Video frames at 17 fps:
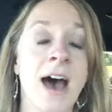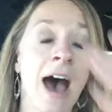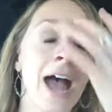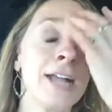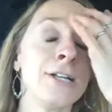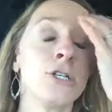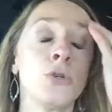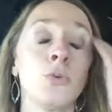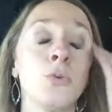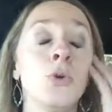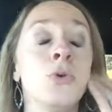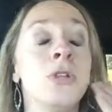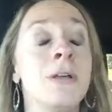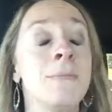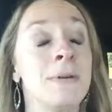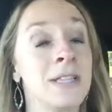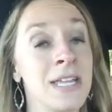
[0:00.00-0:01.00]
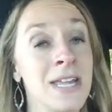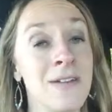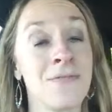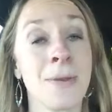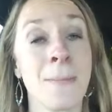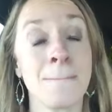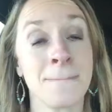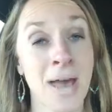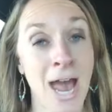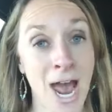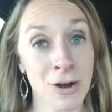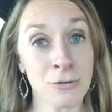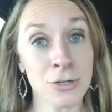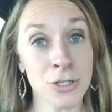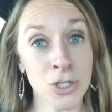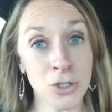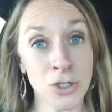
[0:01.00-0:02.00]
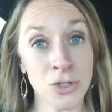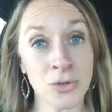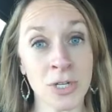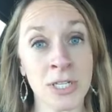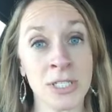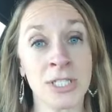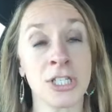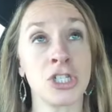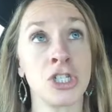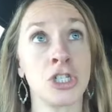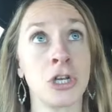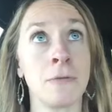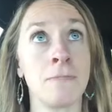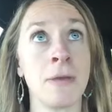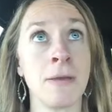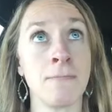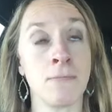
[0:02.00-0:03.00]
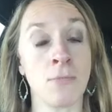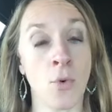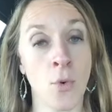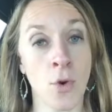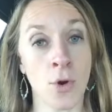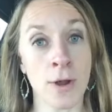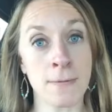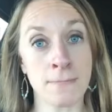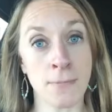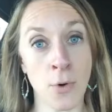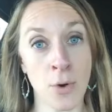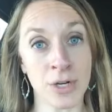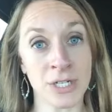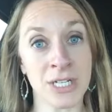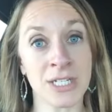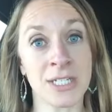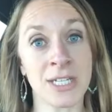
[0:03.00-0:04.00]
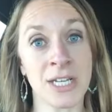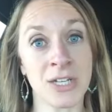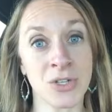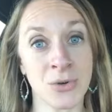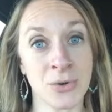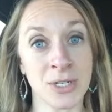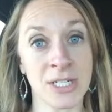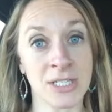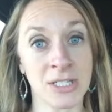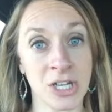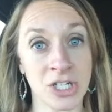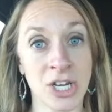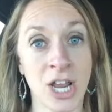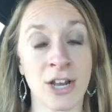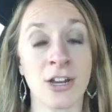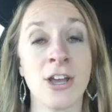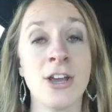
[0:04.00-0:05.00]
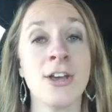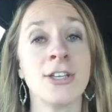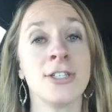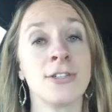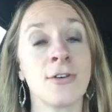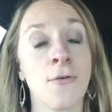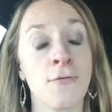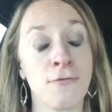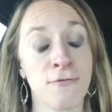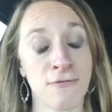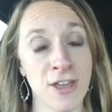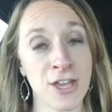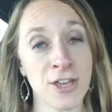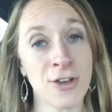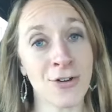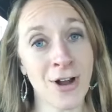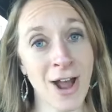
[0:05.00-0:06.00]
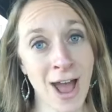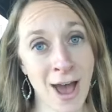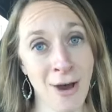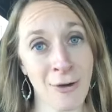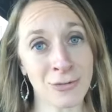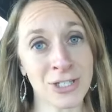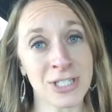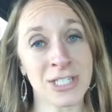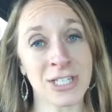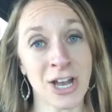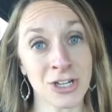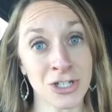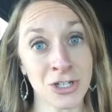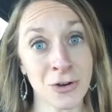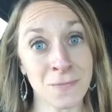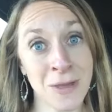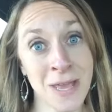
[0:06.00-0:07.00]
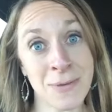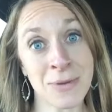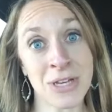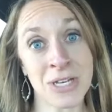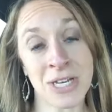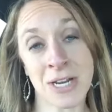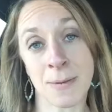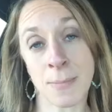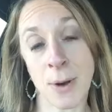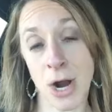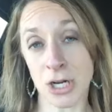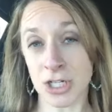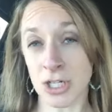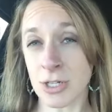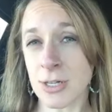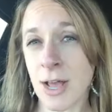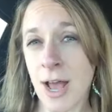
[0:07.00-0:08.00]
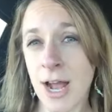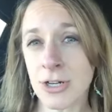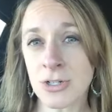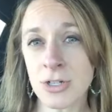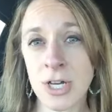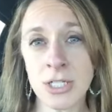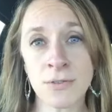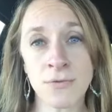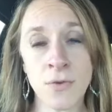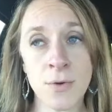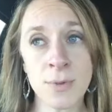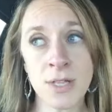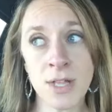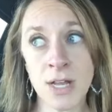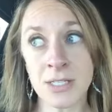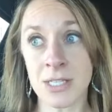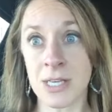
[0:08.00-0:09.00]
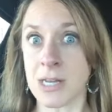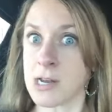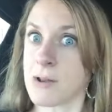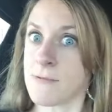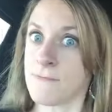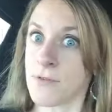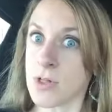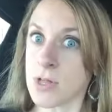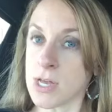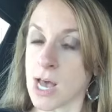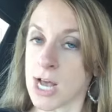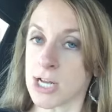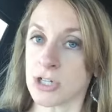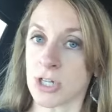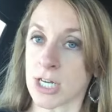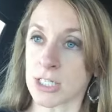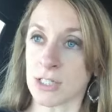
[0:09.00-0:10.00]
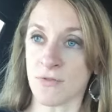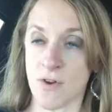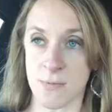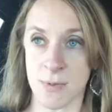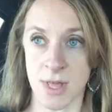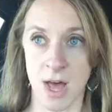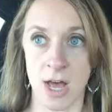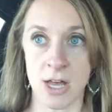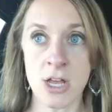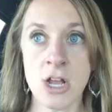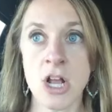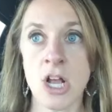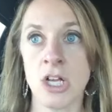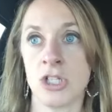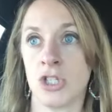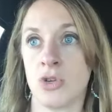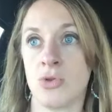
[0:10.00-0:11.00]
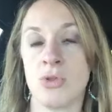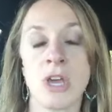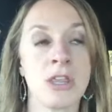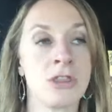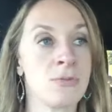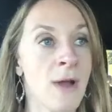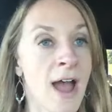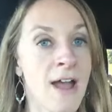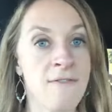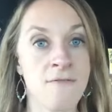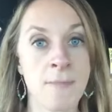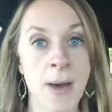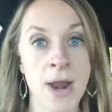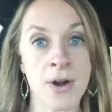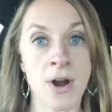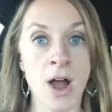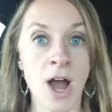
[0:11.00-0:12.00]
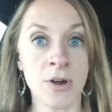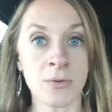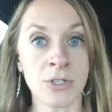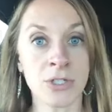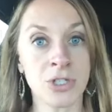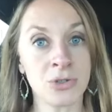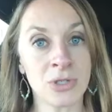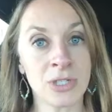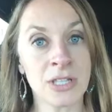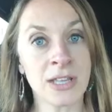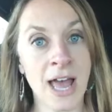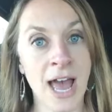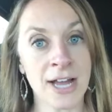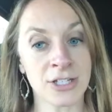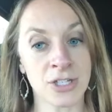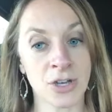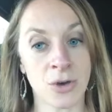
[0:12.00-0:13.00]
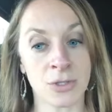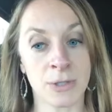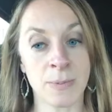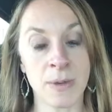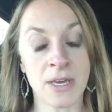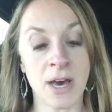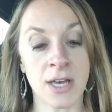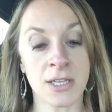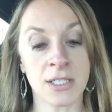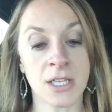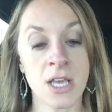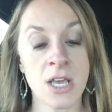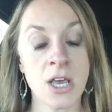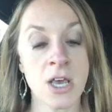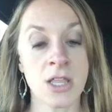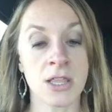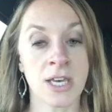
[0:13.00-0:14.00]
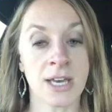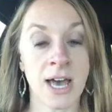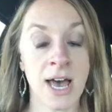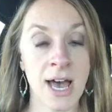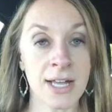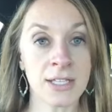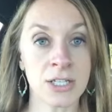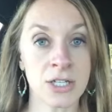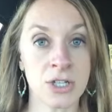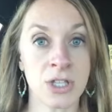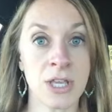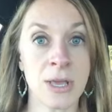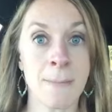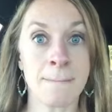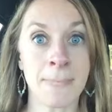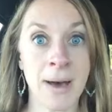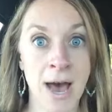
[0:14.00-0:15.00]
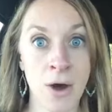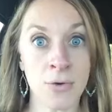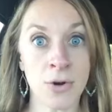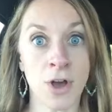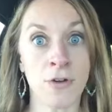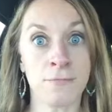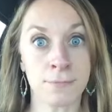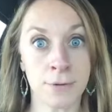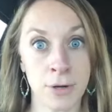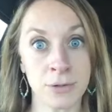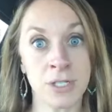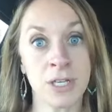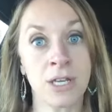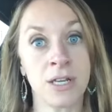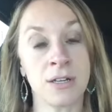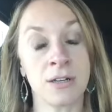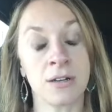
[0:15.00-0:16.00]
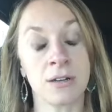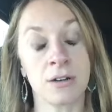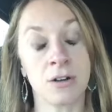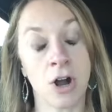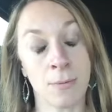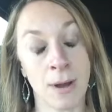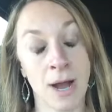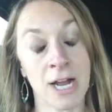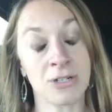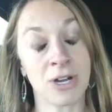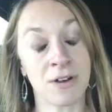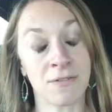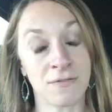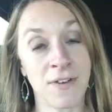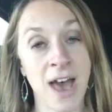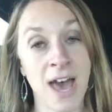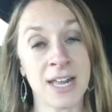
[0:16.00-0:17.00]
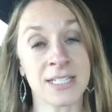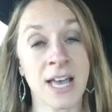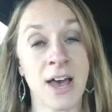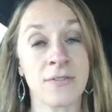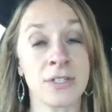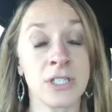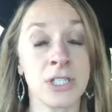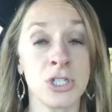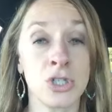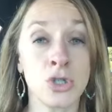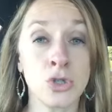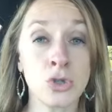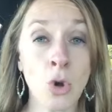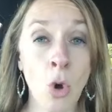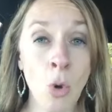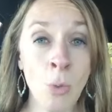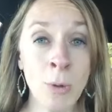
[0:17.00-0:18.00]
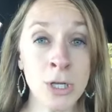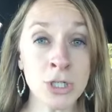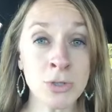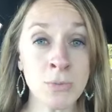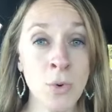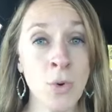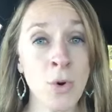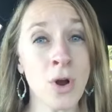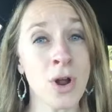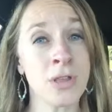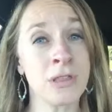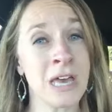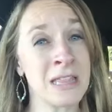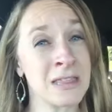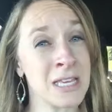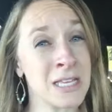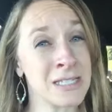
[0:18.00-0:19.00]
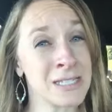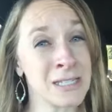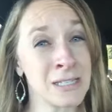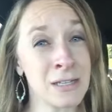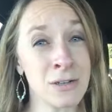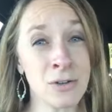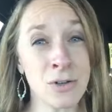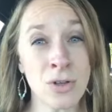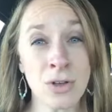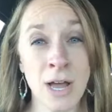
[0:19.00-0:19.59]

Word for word: I truly believe the macronutrients should be more important in your decision. So figure out does your baby need a partially hydrolyzed formula? Do they need a fully hydrolyzed formula? Do they thrive better on reduced lactose? Because the, con- the amount of protein carbohydrate and fat is obviously so much more than these little